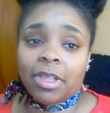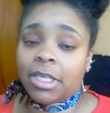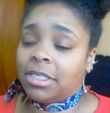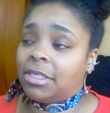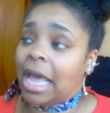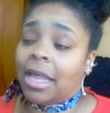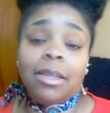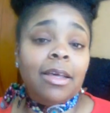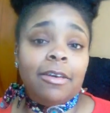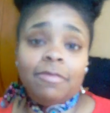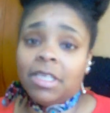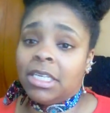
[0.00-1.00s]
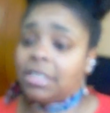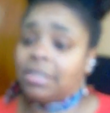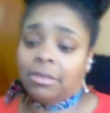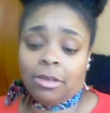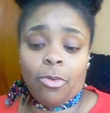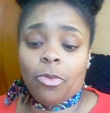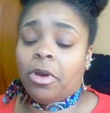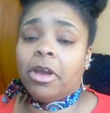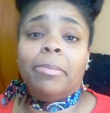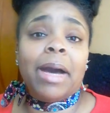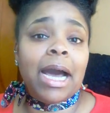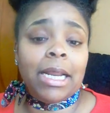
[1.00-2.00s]
This is, I love this. Don't worry
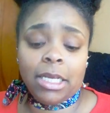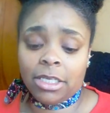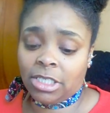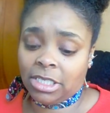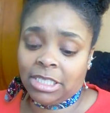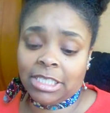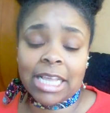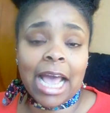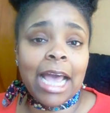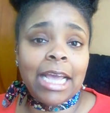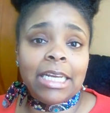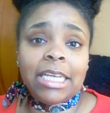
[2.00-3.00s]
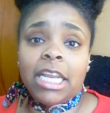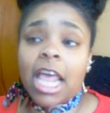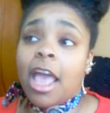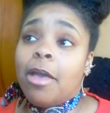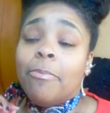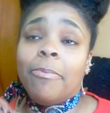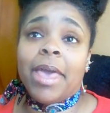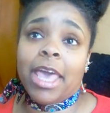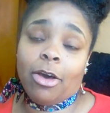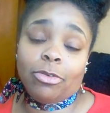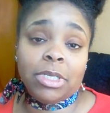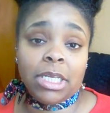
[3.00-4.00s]
about it. She signed it and
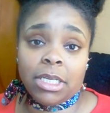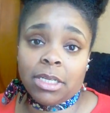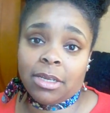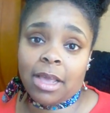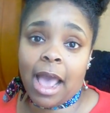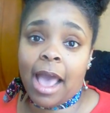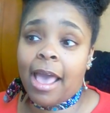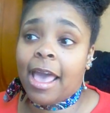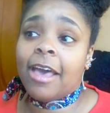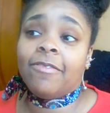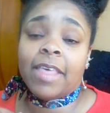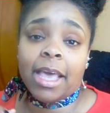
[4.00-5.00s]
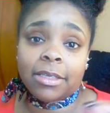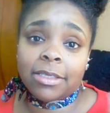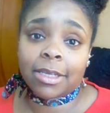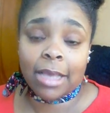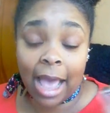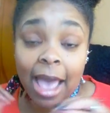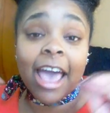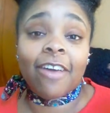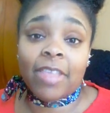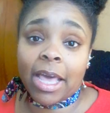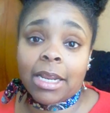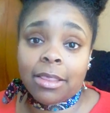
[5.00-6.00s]
mailed it. I have
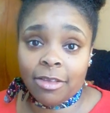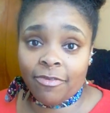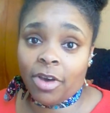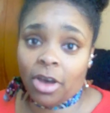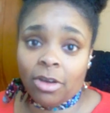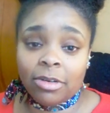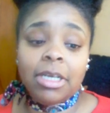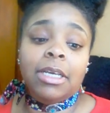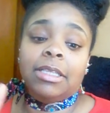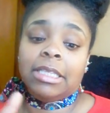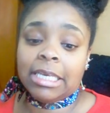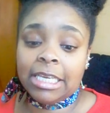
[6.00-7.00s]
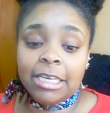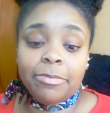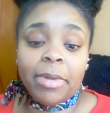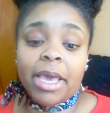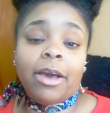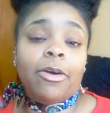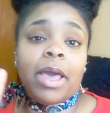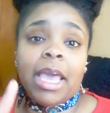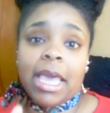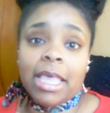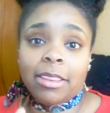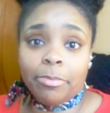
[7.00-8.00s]
that in the vault. The email
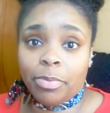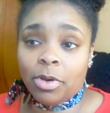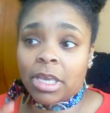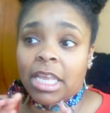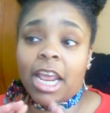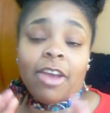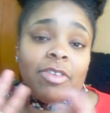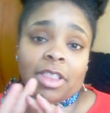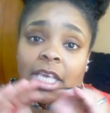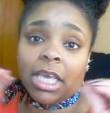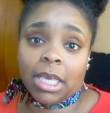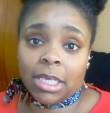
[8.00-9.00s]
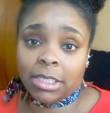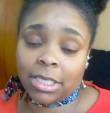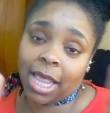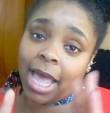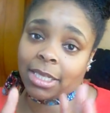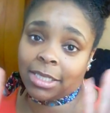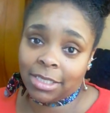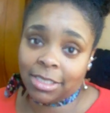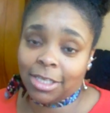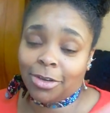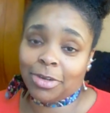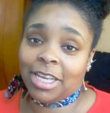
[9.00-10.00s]
and the book and everything is locked and
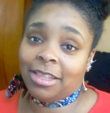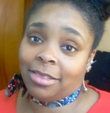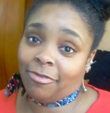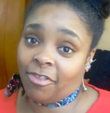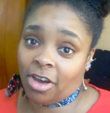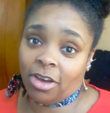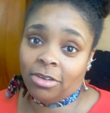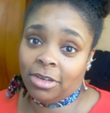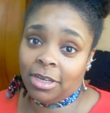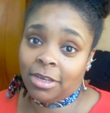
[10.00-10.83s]
sealed in the vault.